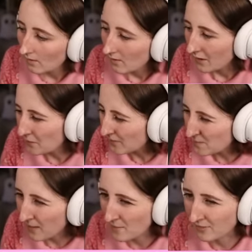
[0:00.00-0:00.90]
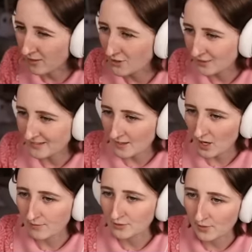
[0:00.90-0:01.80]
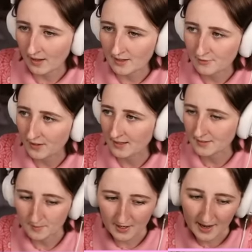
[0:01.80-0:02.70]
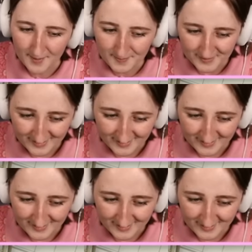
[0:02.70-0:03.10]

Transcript: i don't really play with lot traits that often so i kind of forget sometimes